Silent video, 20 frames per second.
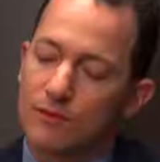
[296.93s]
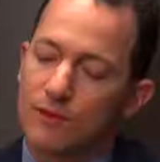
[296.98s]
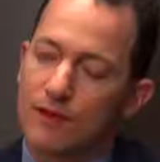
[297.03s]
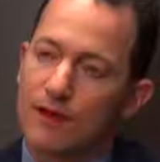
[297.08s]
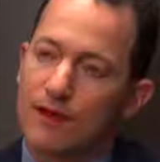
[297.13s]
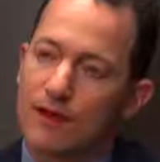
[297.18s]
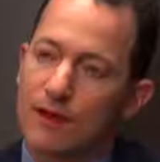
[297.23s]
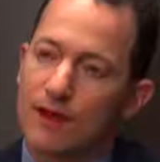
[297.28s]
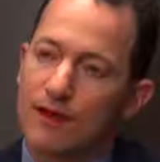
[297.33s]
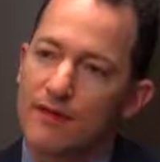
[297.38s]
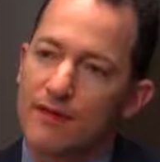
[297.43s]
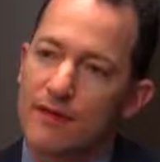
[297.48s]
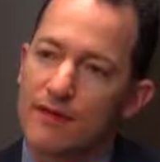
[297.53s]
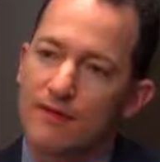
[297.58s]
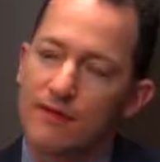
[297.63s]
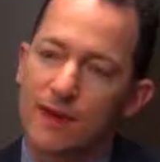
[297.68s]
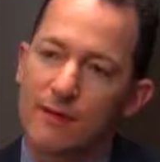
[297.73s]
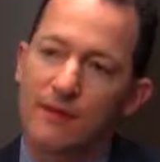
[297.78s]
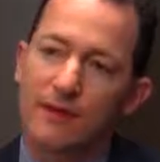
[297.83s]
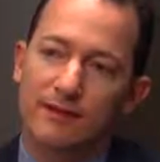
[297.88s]
Well, I
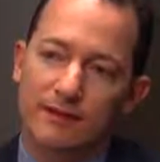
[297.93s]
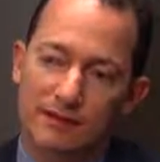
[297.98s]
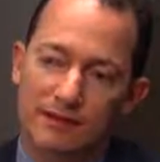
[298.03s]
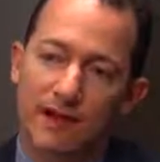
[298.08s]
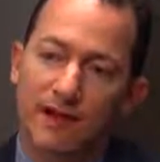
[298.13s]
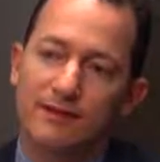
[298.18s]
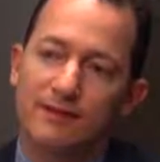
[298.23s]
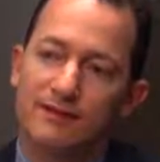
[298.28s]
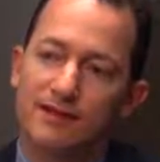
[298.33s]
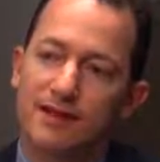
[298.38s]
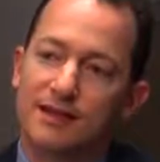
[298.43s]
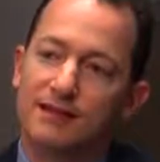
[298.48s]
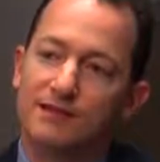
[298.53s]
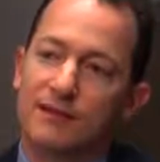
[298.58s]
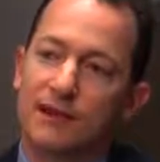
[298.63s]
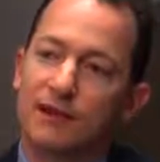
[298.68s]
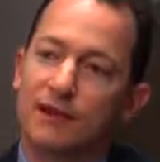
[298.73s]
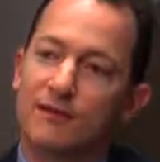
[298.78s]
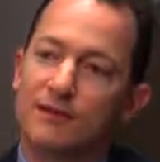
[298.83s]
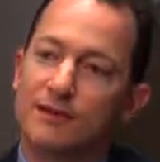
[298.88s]
think that makes a lot of sense.
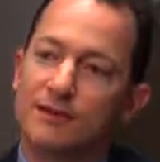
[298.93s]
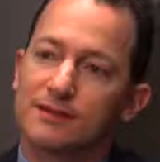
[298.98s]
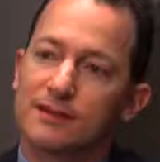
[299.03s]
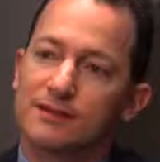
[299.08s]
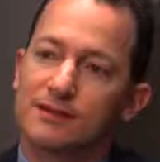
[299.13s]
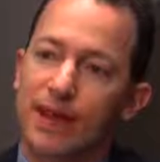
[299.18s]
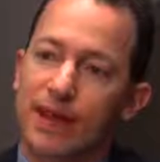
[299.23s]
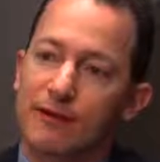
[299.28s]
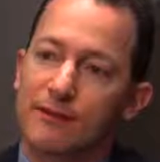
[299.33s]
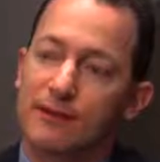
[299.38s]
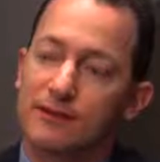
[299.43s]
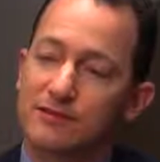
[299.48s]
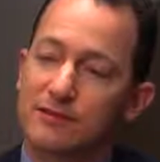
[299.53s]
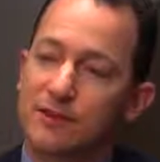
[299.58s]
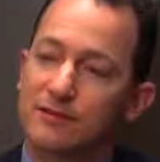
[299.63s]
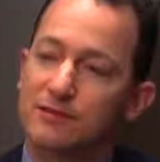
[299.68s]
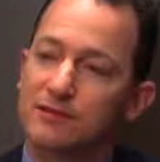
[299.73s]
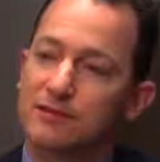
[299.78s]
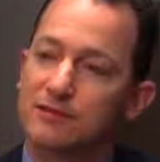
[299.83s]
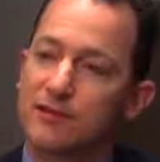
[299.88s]
All of us as cataract
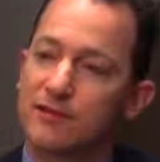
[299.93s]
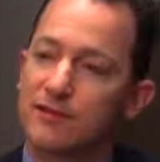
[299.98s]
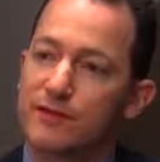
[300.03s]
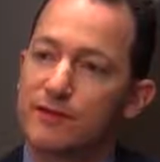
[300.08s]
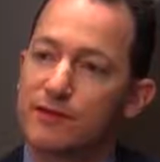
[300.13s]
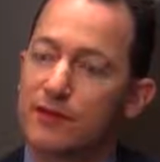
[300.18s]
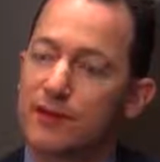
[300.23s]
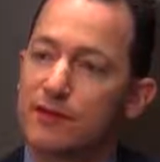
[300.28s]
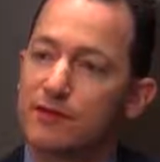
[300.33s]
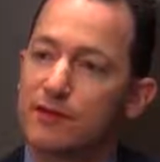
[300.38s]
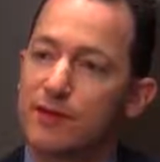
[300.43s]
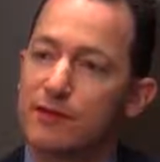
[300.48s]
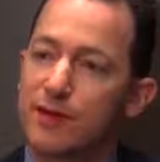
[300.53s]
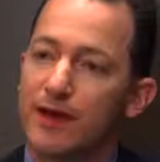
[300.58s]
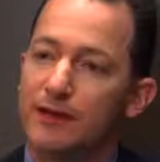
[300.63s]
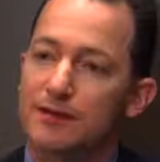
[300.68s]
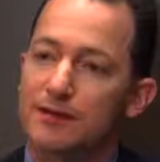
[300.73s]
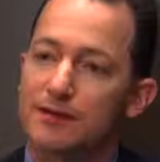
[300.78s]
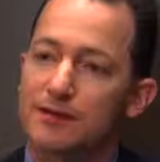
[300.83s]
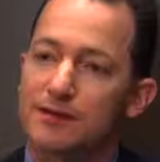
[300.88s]
surgeons are familiar with
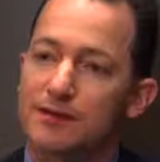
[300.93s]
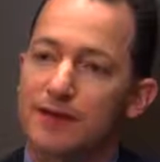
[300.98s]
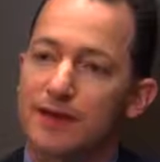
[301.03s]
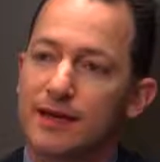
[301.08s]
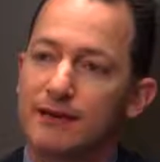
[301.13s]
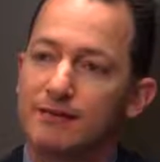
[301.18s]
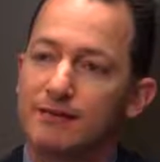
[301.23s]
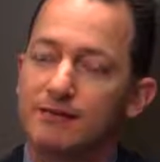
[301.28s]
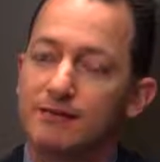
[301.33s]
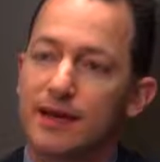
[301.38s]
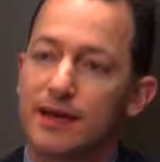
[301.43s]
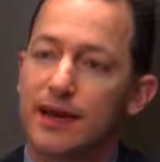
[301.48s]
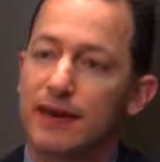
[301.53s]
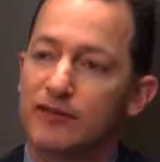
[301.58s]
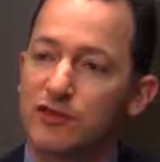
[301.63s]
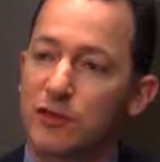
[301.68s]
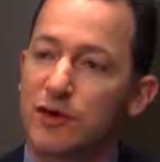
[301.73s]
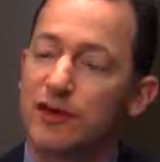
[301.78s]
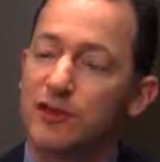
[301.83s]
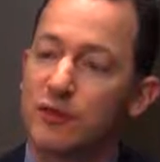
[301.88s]
patients that may
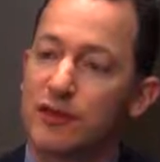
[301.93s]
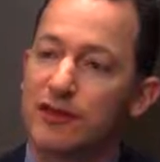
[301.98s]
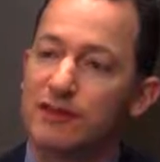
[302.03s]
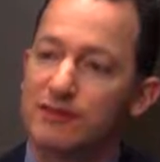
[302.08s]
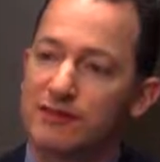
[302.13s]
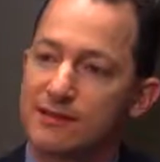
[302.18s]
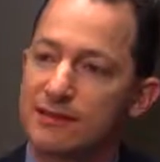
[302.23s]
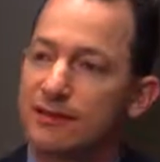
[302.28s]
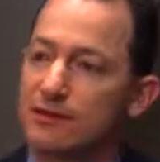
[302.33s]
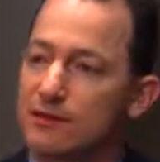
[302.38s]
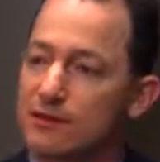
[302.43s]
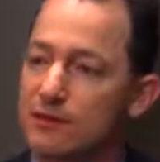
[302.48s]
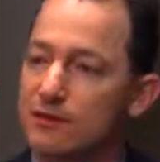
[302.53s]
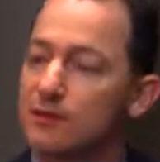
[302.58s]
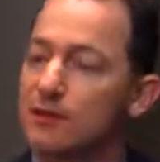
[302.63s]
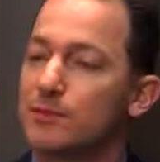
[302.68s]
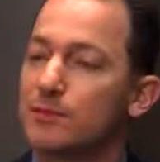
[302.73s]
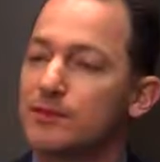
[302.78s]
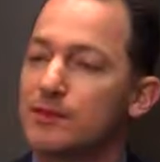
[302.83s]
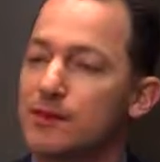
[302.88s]
have 20/20 snellen
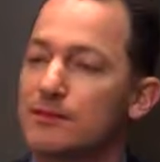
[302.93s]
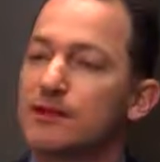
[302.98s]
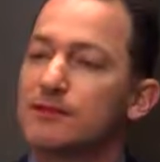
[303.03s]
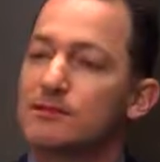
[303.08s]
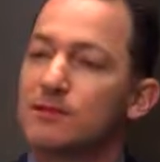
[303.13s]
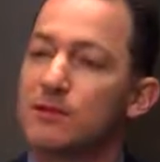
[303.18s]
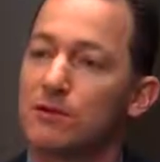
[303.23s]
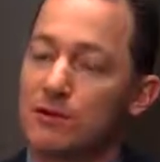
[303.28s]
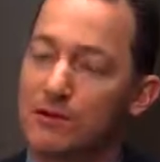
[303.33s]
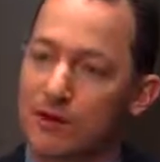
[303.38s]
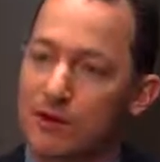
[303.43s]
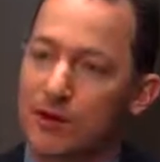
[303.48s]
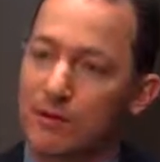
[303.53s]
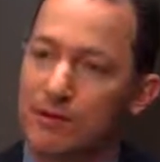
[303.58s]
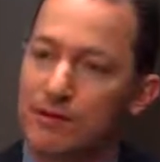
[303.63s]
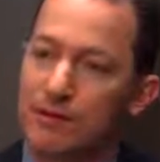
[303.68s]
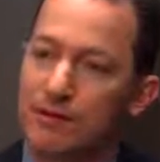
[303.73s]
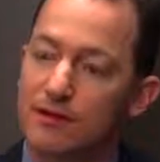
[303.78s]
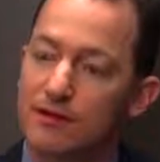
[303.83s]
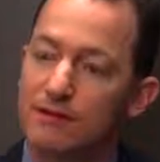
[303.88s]
acuity, but that doesn't correlate
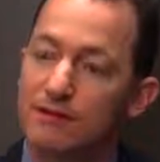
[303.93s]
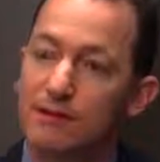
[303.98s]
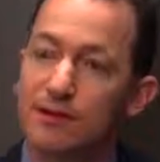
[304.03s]
with their